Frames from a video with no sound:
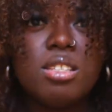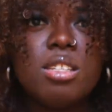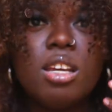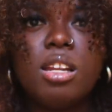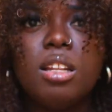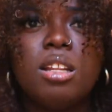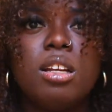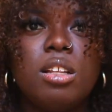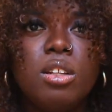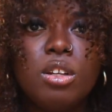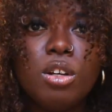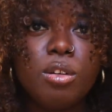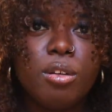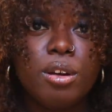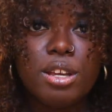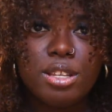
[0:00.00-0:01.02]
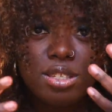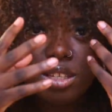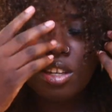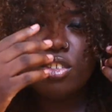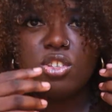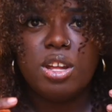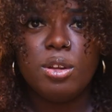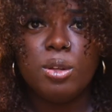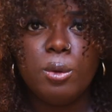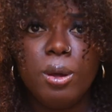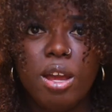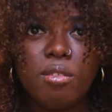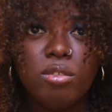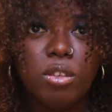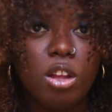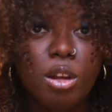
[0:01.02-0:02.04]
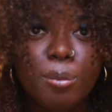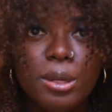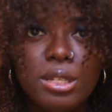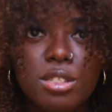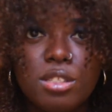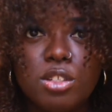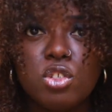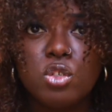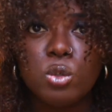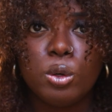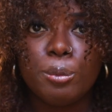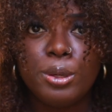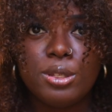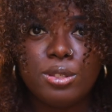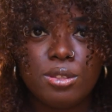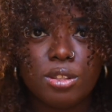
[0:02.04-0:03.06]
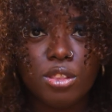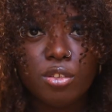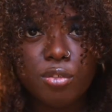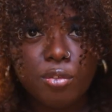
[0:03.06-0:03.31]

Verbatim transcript: it's gonna look a little crazy because now you have long pieces and short pieces in the